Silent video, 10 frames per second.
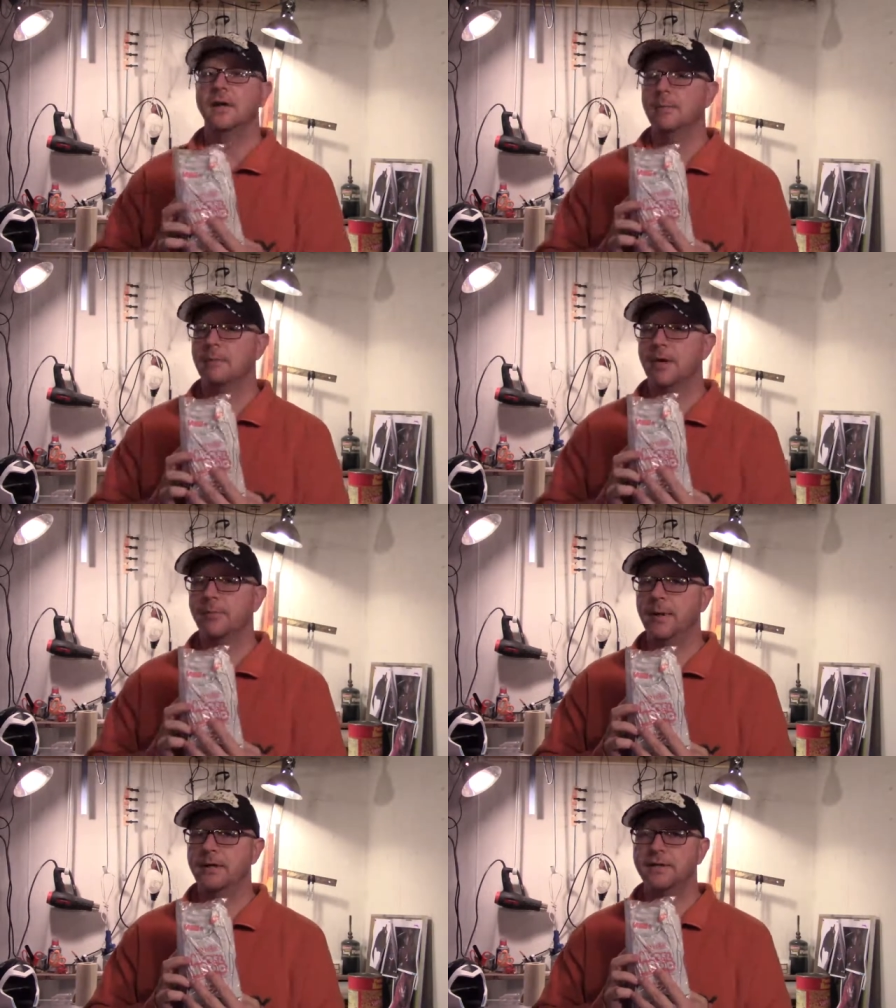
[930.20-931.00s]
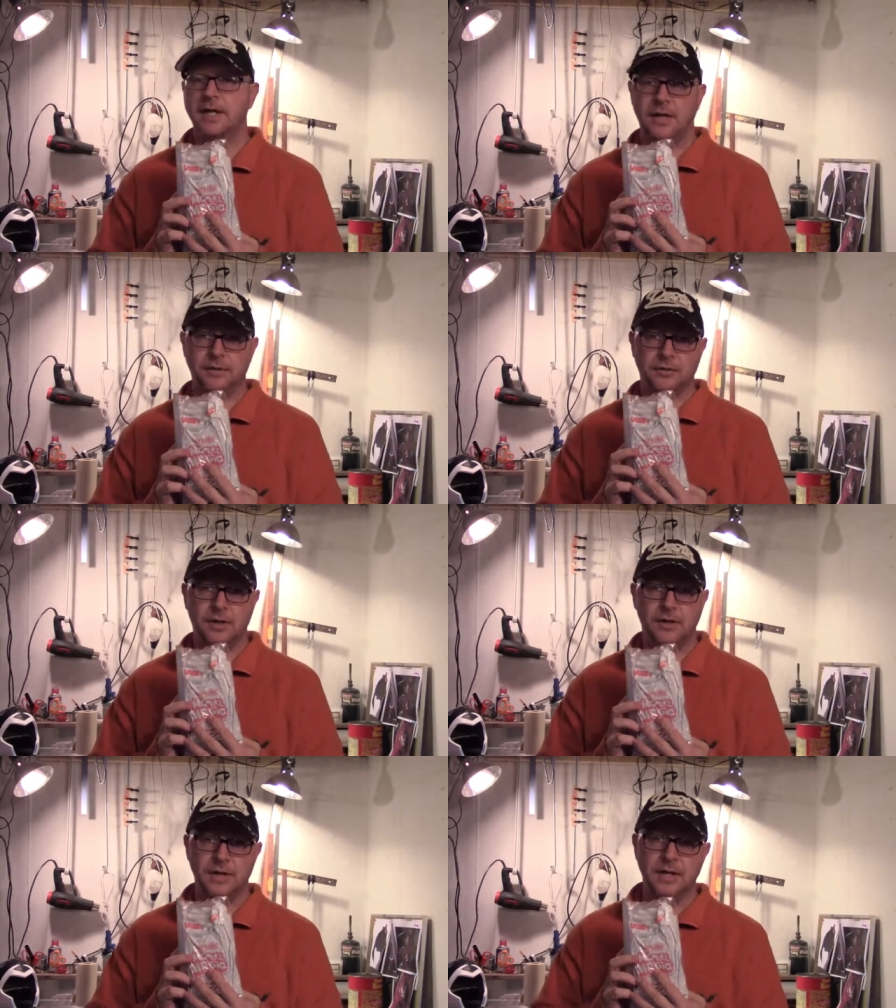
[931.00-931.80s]
Model Magic Air Dry
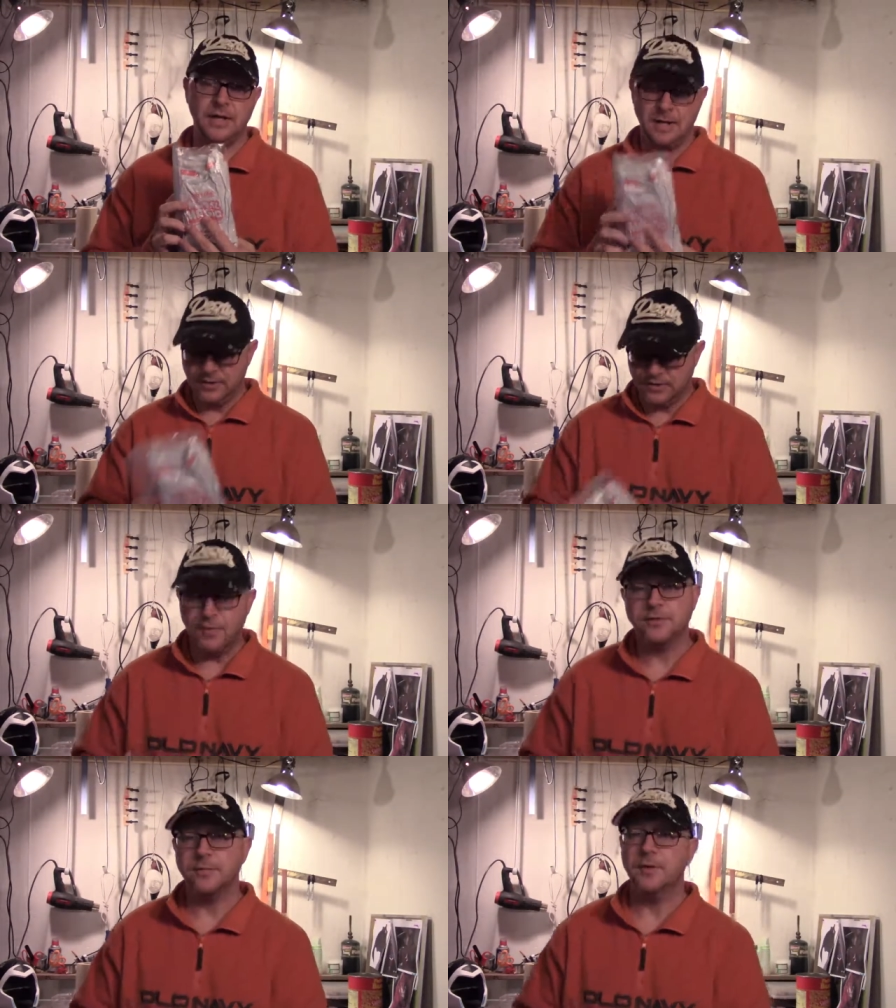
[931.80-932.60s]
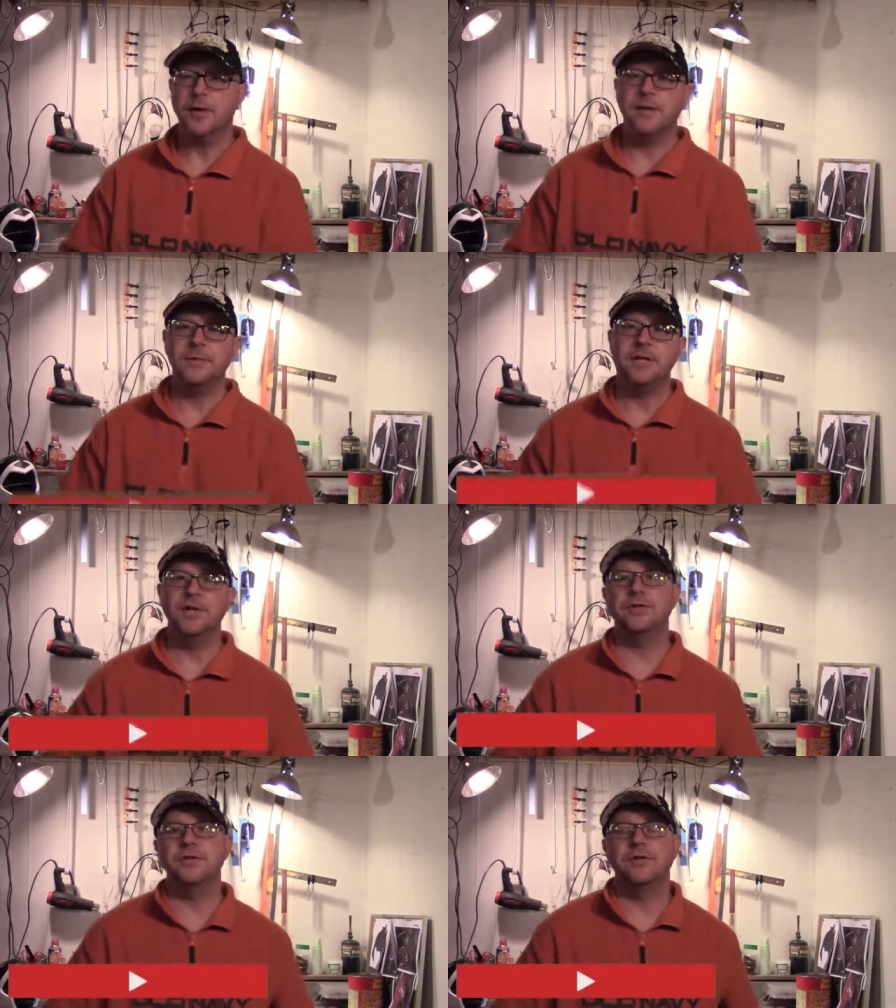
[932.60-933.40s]
Clay. So those are my
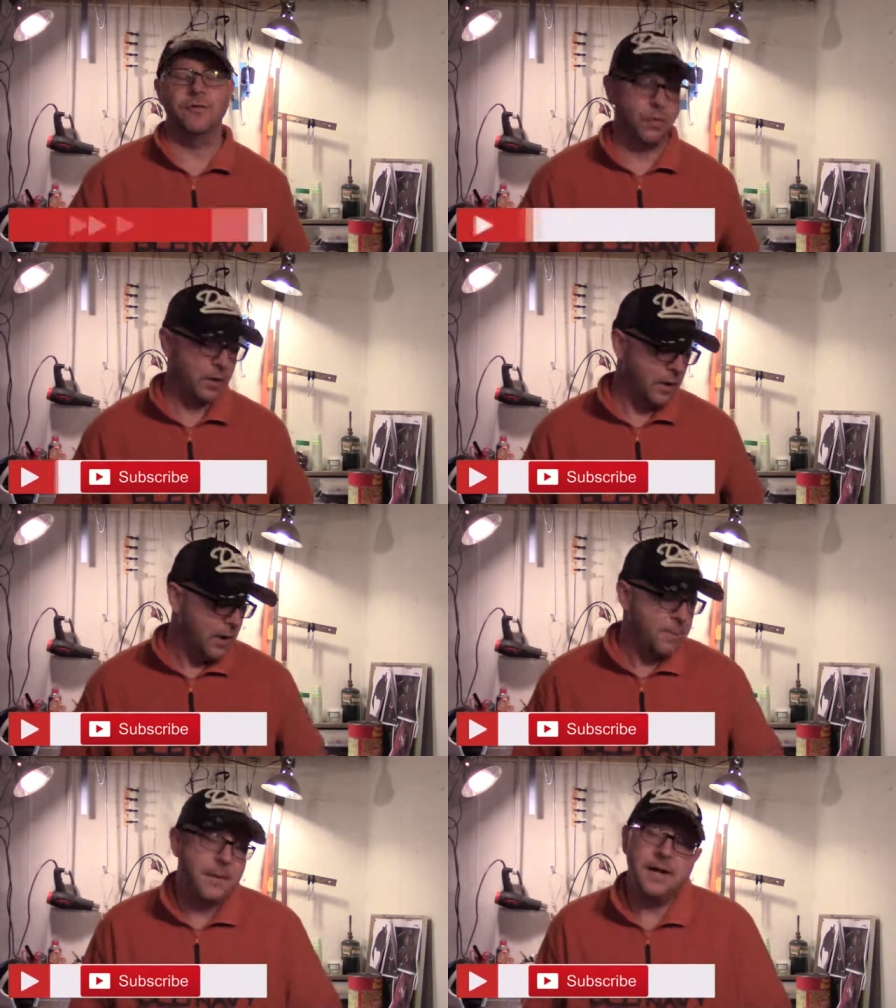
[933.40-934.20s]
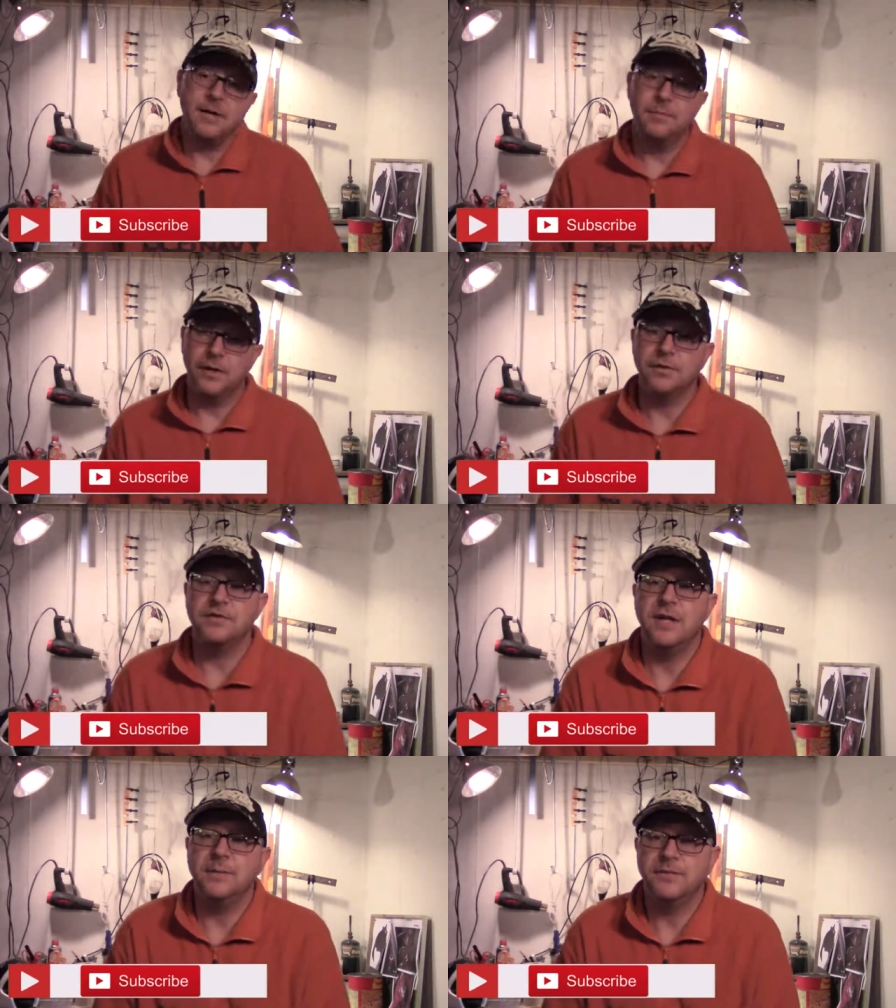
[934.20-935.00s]
recommendations for making better
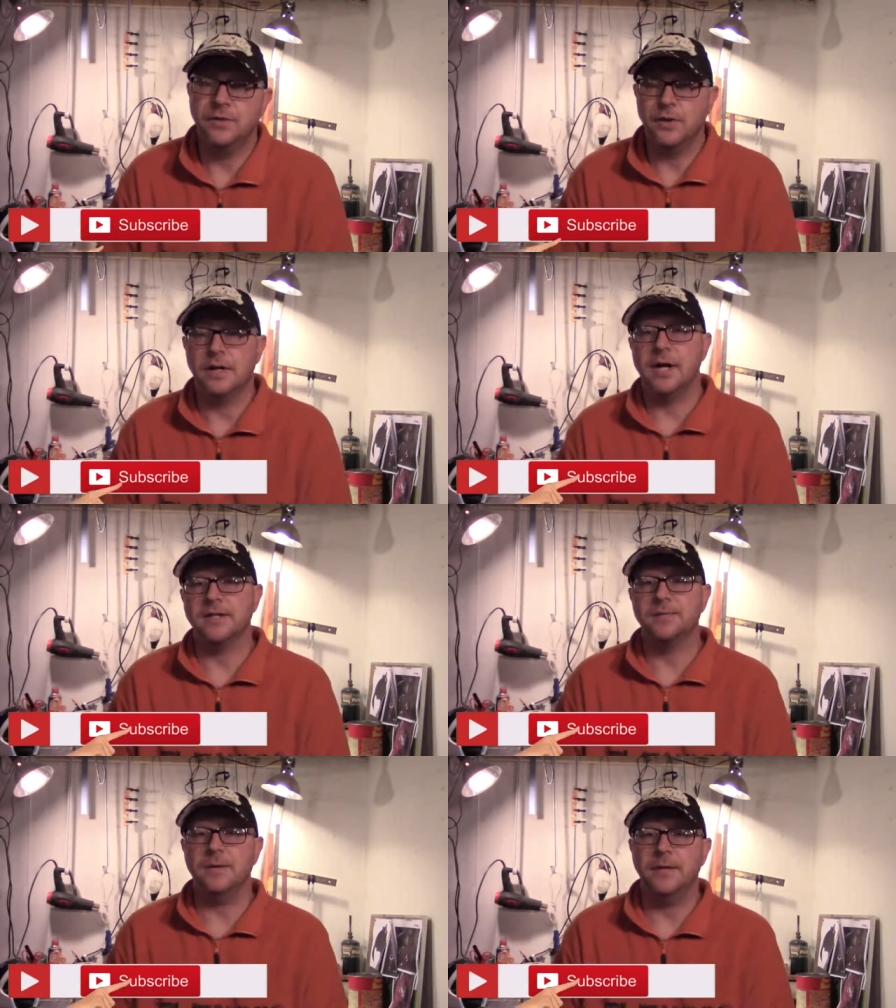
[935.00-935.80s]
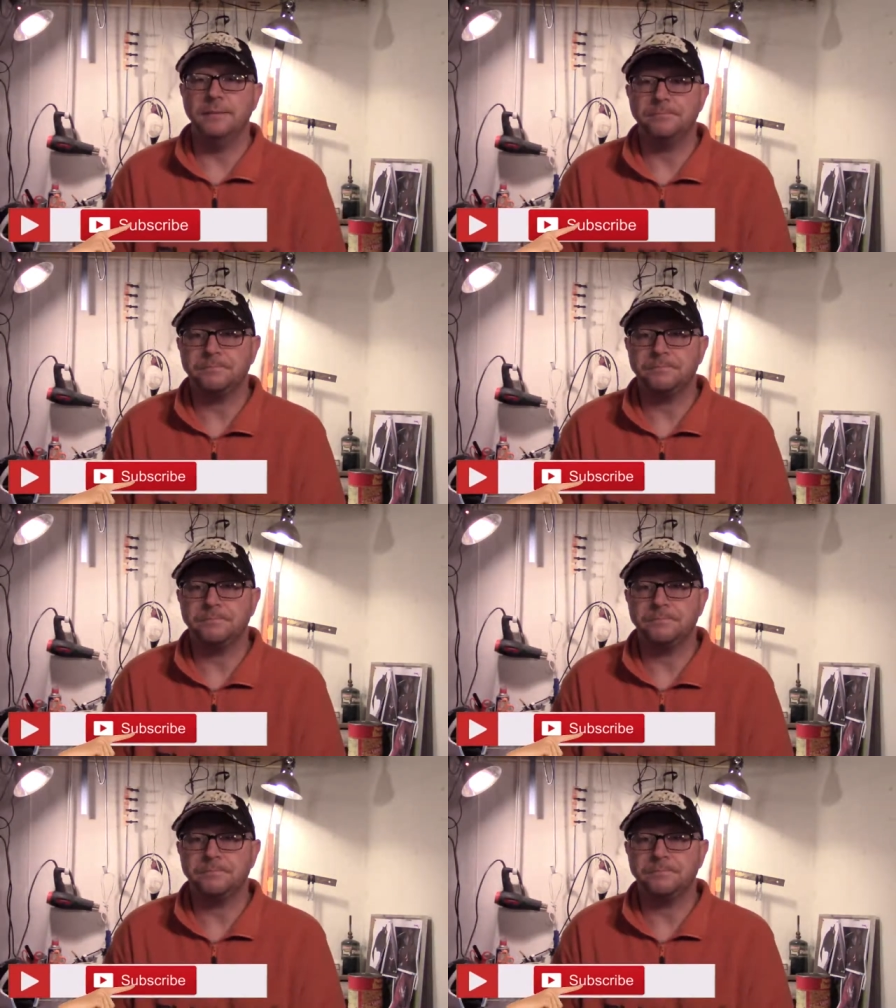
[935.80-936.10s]
seams for your cosplay.